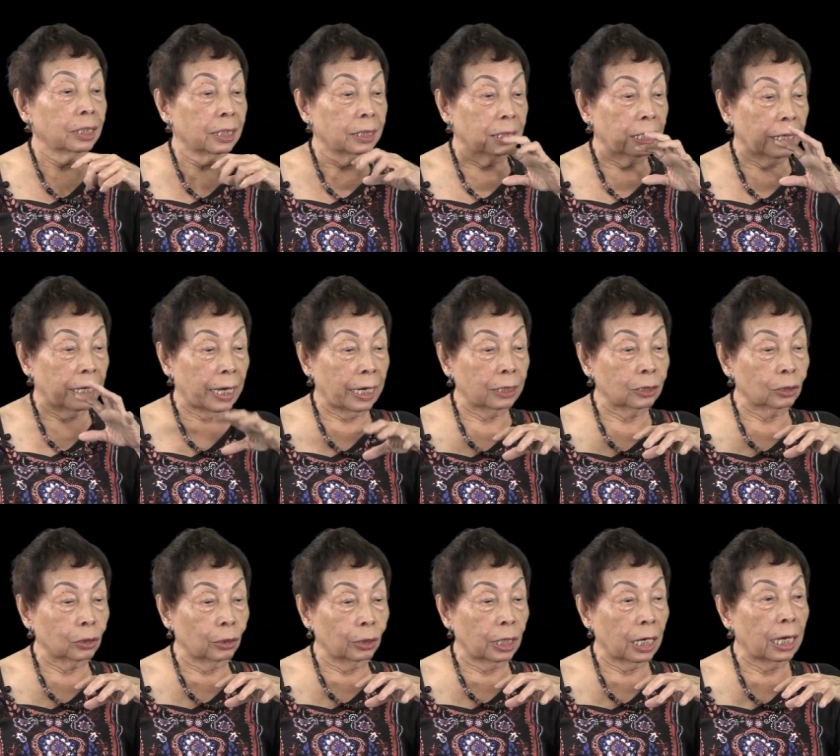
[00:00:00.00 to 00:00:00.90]
the
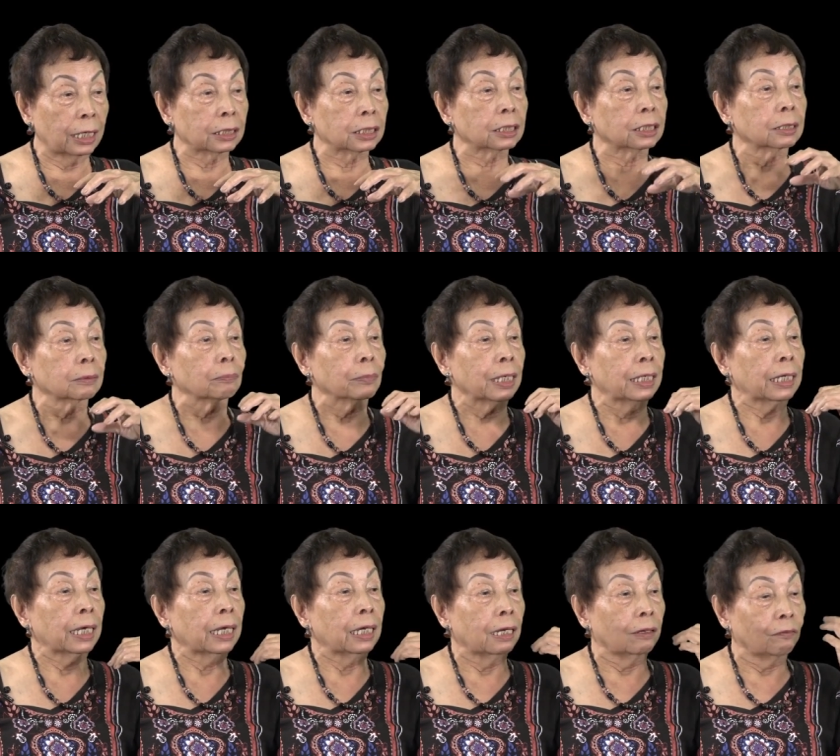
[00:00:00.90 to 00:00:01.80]
director has
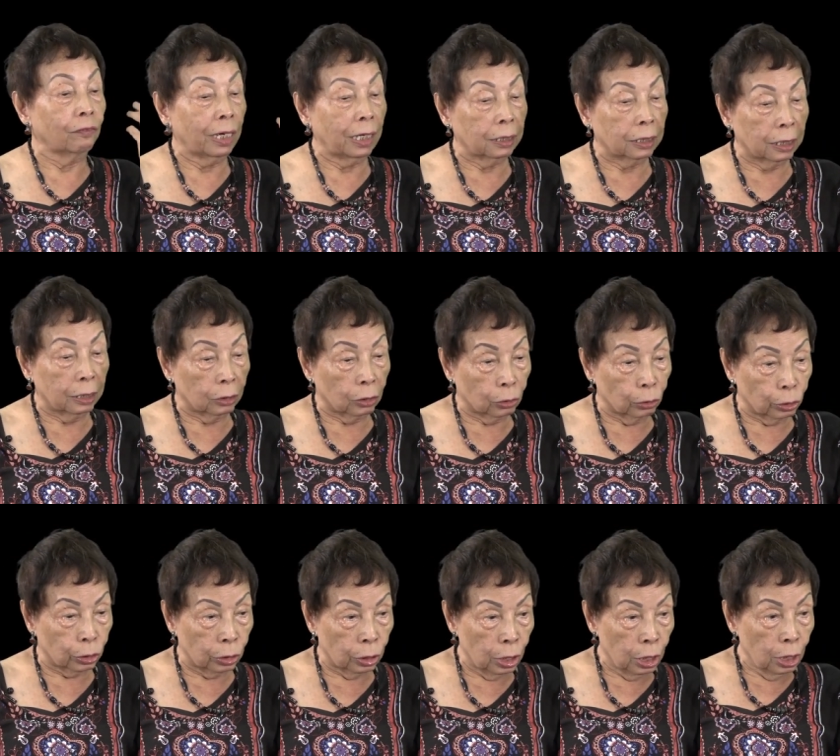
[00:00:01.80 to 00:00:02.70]
been elevated
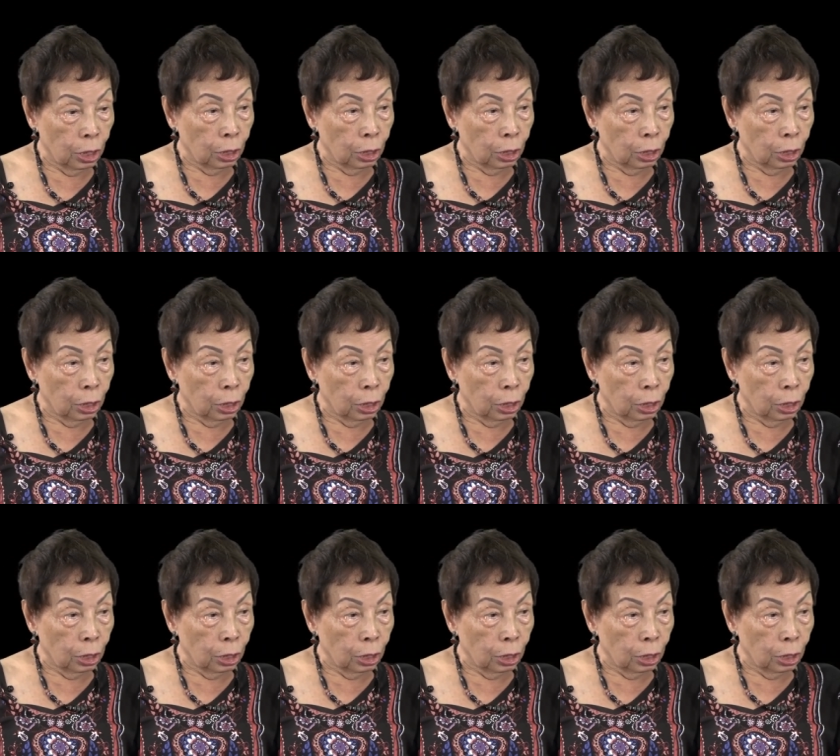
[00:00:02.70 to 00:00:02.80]
to